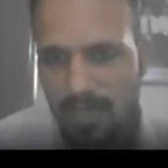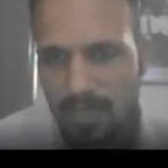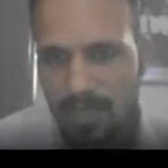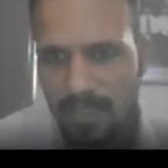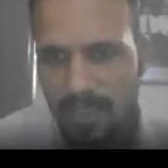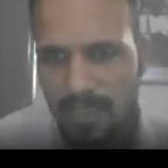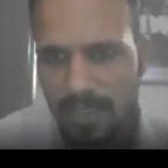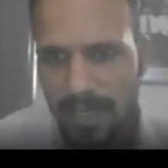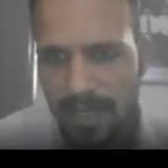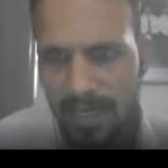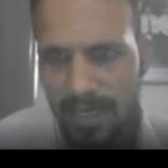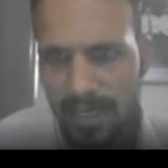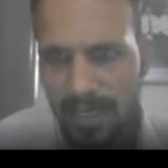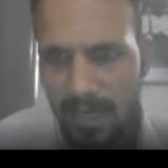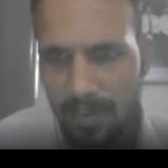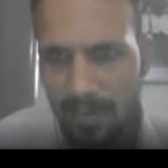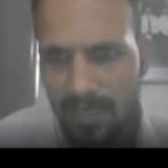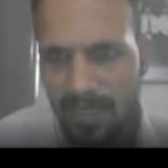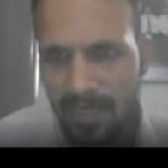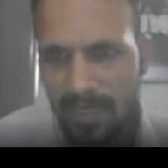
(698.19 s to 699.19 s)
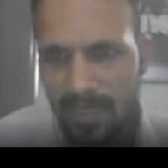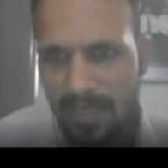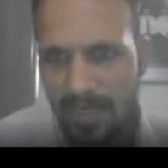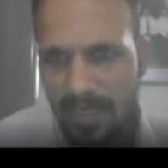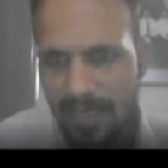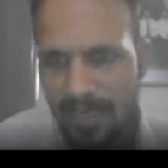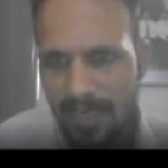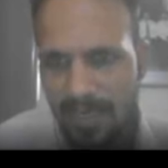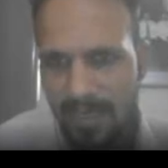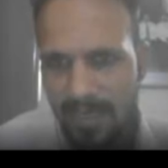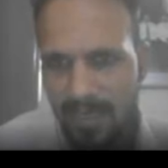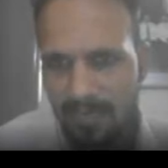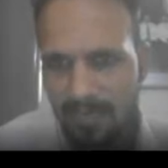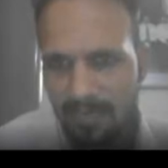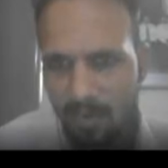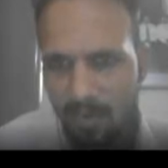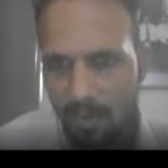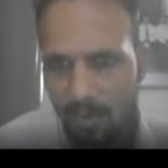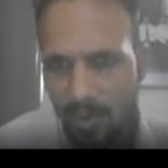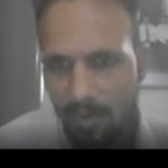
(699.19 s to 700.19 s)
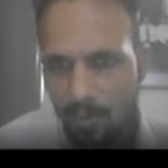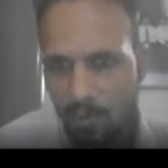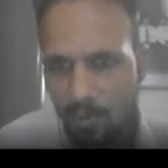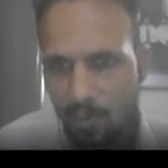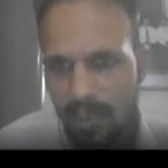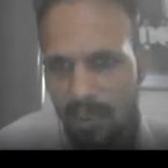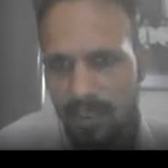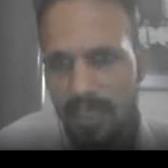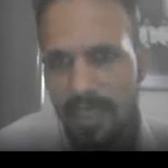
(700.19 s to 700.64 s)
the radiated from a body,